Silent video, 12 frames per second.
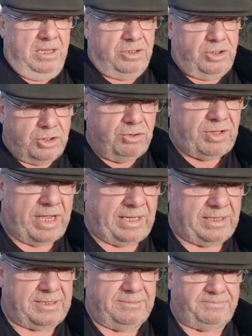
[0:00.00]
to two
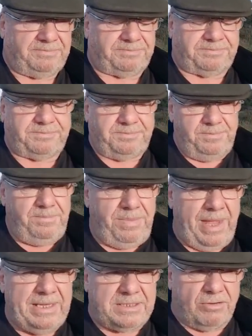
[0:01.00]
things.
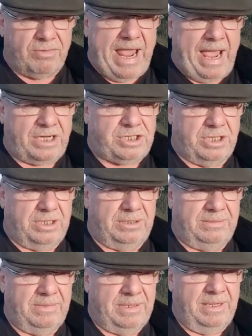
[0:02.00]
It's a
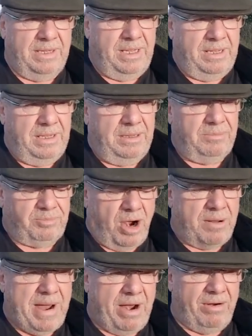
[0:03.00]
reaction
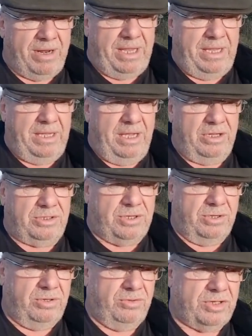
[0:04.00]
primarily
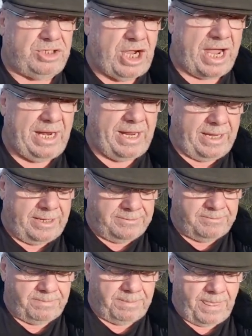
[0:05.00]
to the jailing
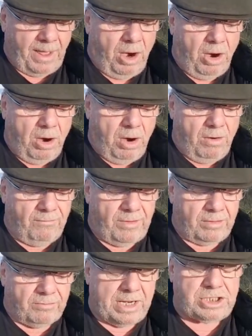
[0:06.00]
of
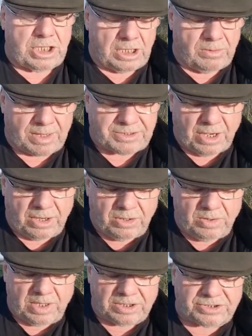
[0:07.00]
Rich
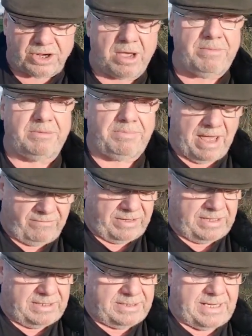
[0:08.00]
Loiseau, Simon
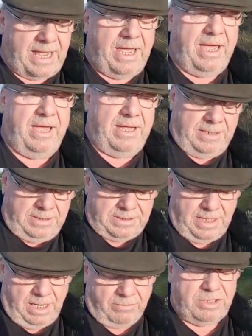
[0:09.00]
Blevins
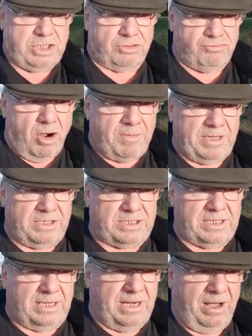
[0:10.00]
and Richard
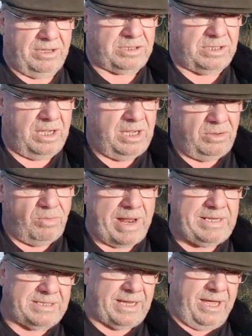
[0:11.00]
Roberts last
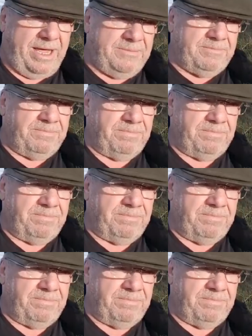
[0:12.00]
Wednesday